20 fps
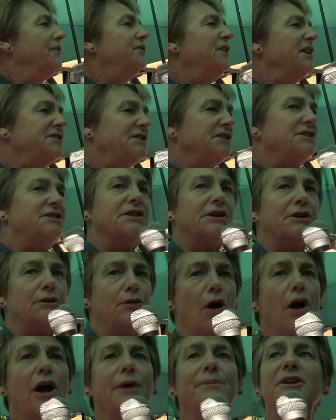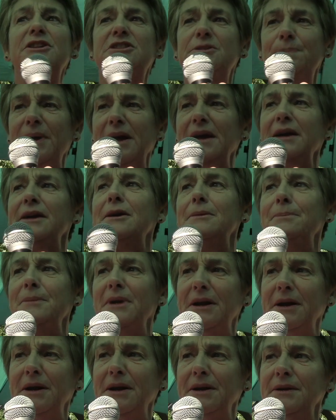This is the crime that's being
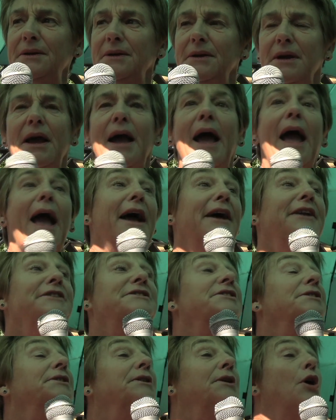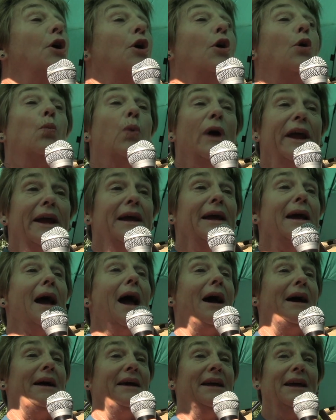committed, and we
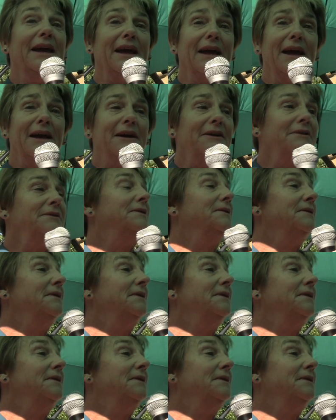are here